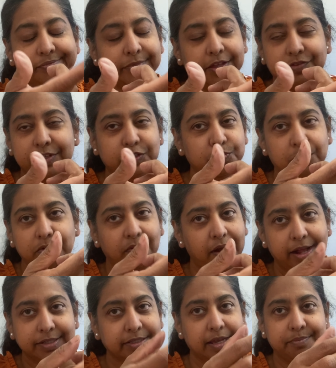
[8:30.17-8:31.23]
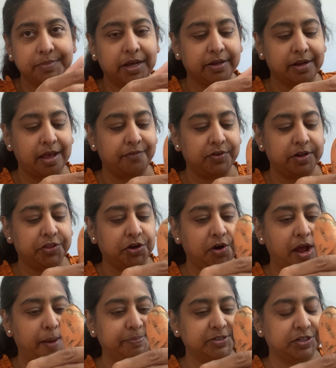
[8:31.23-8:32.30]
if this one rots, I'm not gonna have another
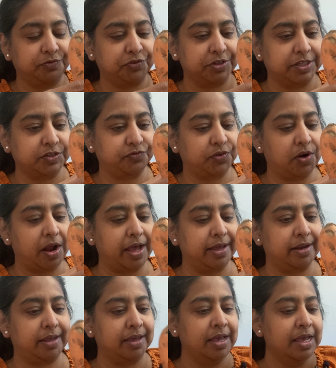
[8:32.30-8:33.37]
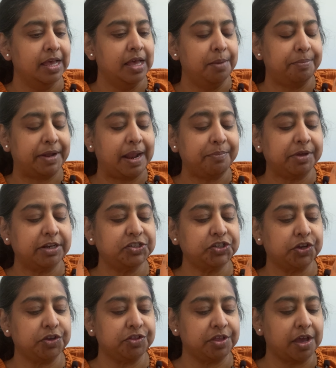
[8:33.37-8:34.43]
option for this variety. But I'm gonna
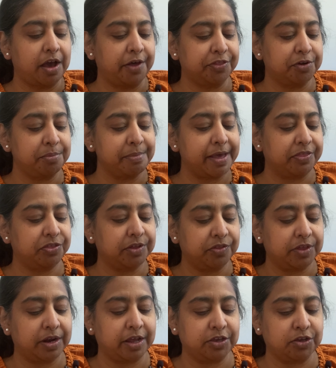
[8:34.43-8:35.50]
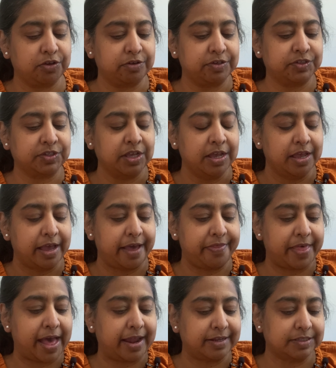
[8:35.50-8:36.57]
show you the other method that I use, and
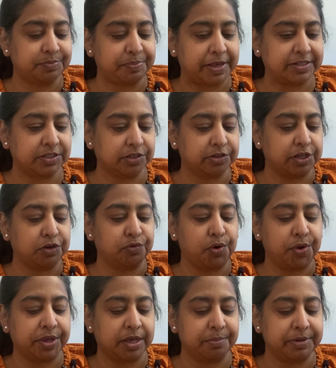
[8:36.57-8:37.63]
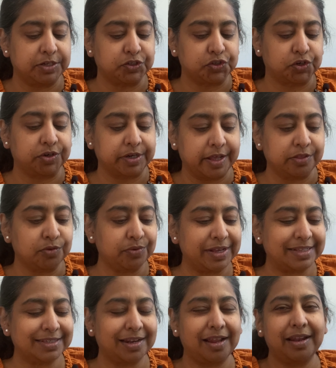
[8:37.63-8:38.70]
that is basically growing them in dirt. And the
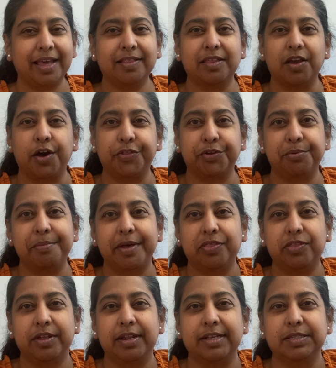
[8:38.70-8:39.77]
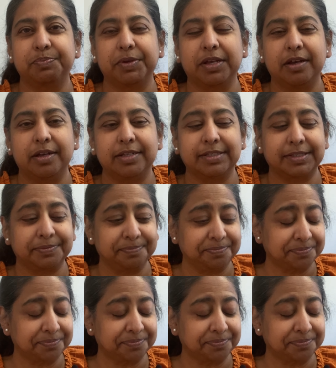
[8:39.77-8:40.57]
reason I like the other method is because